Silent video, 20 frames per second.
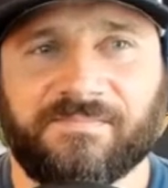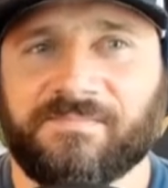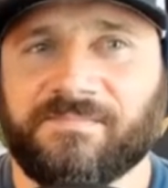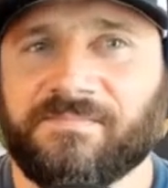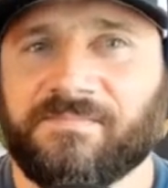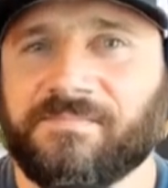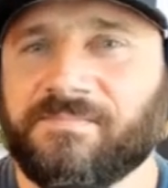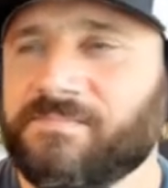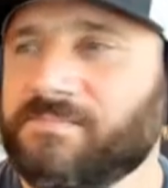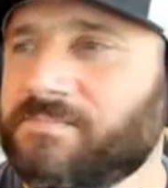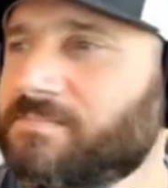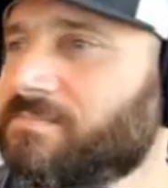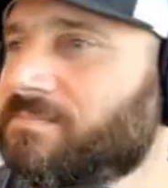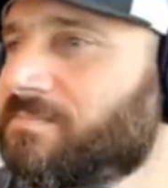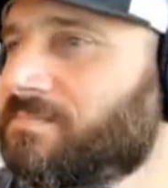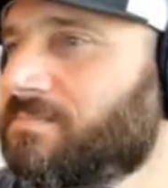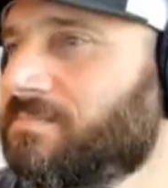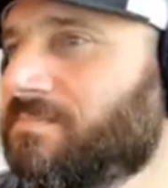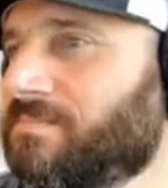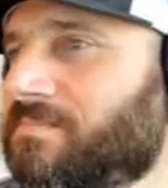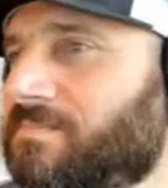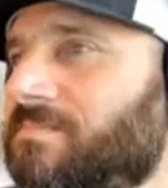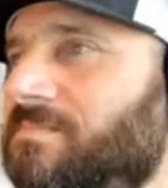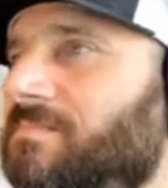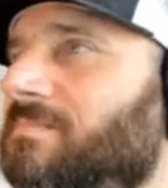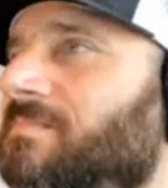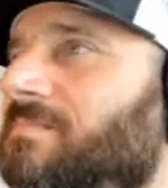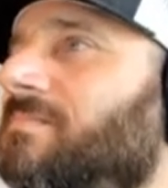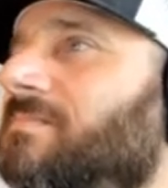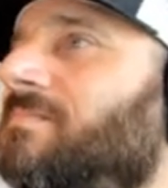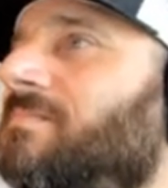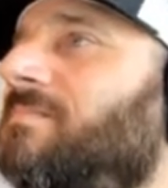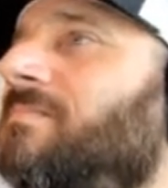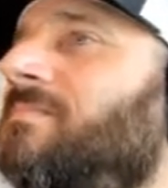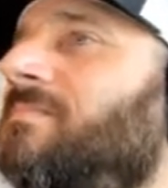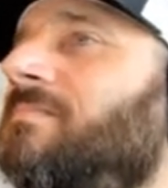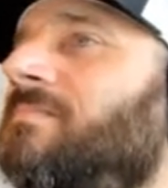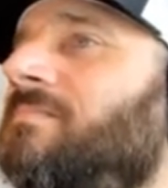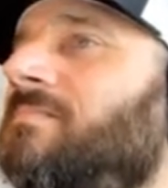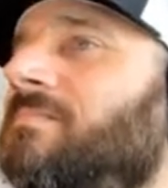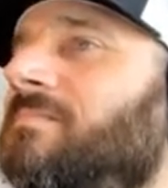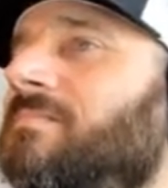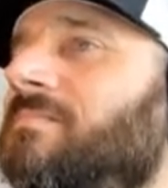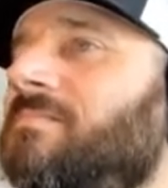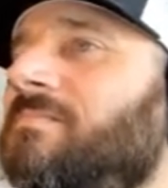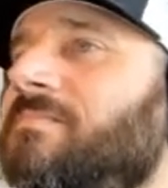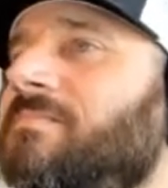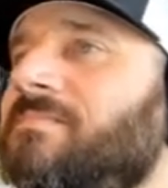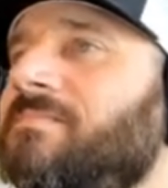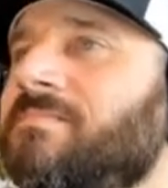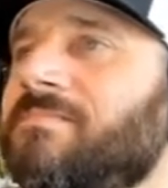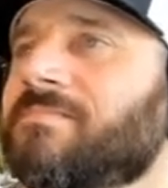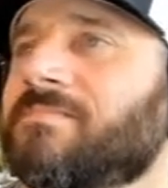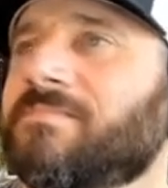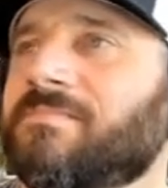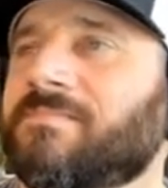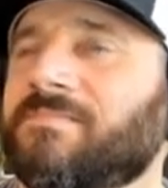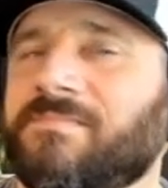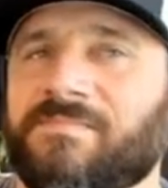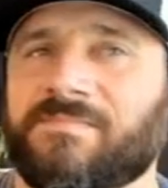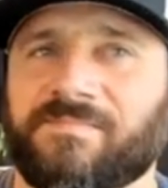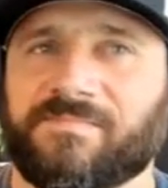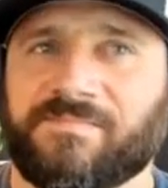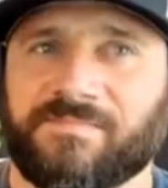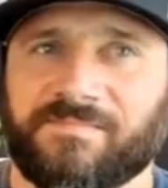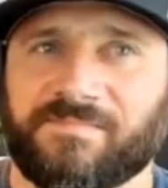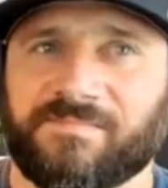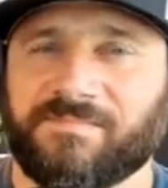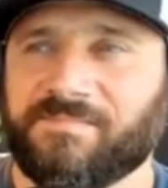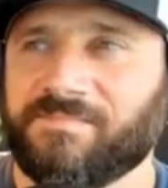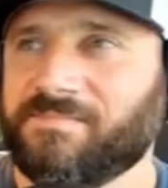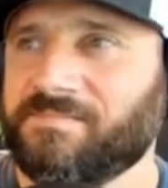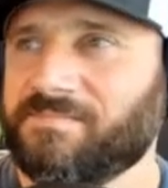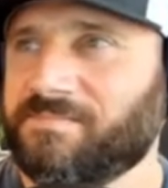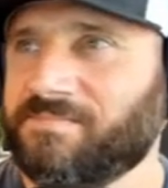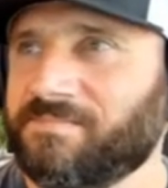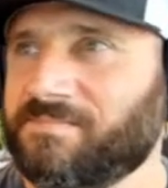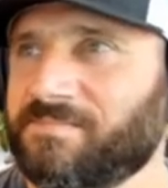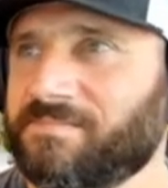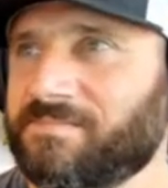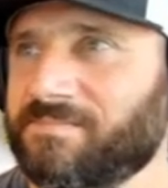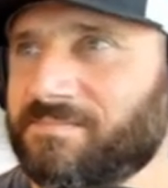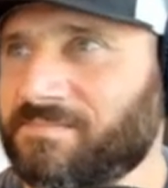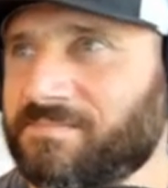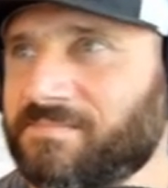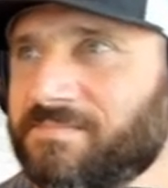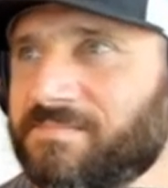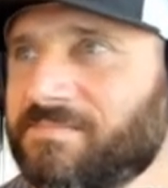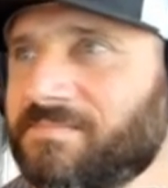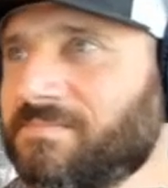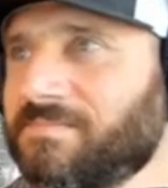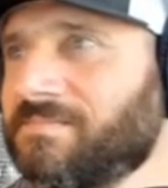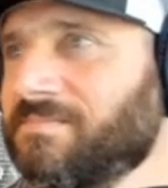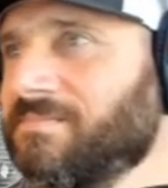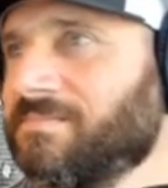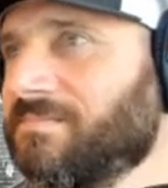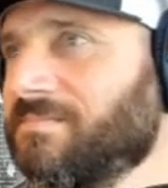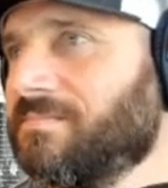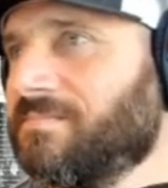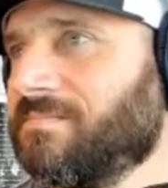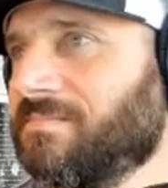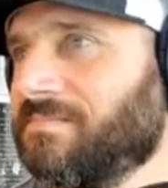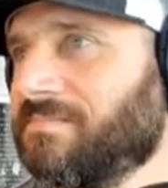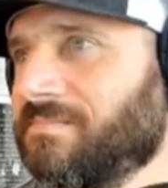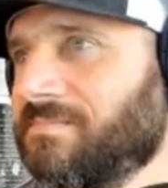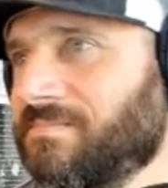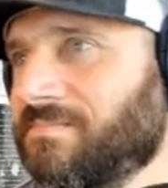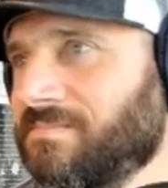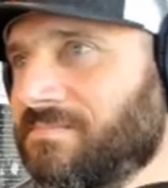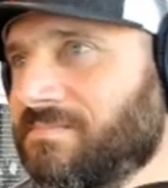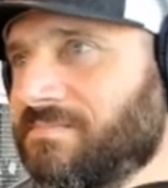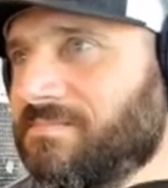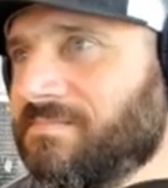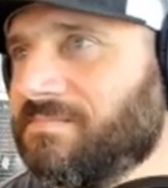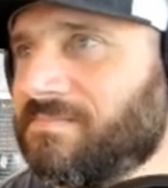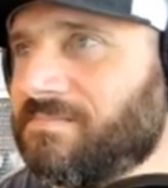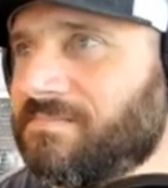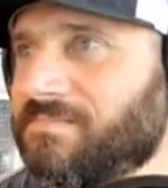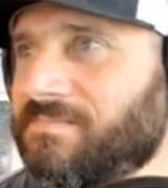(silent)